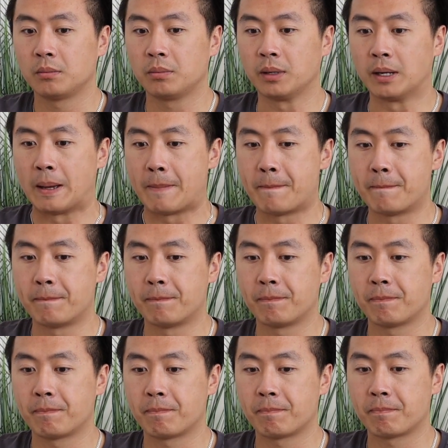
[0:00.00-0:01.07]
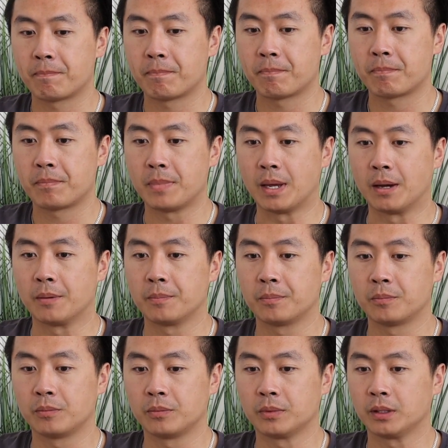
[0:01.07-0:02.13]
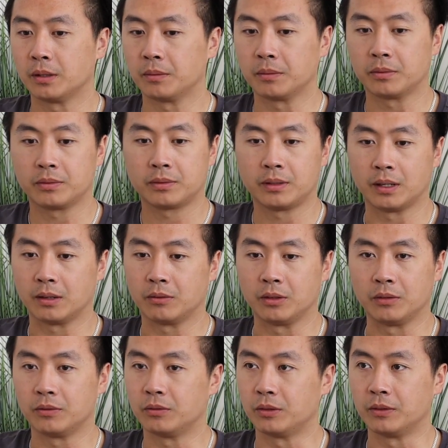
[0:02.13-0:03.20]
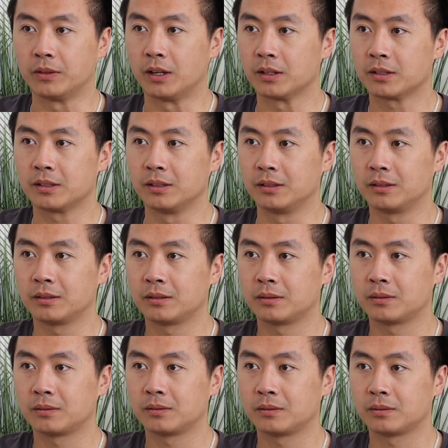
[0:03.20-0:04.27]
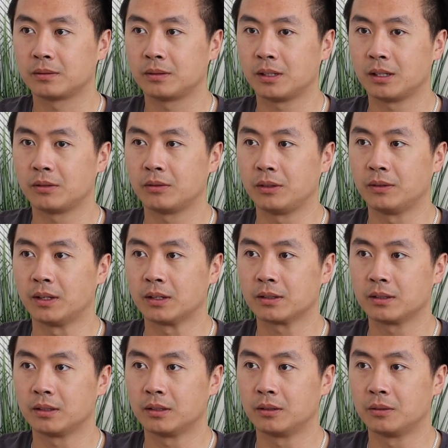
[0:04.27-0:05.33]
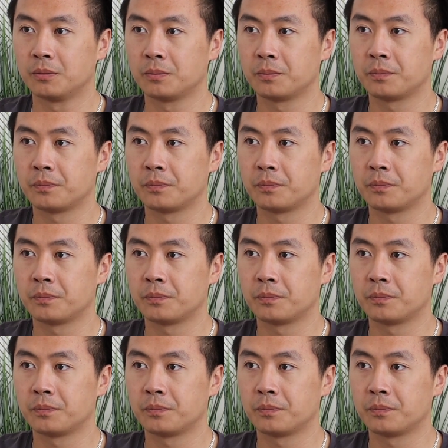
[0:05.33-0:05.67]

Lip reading: But yeah, like yeah, we've lost it. Yeah, we've lost it all.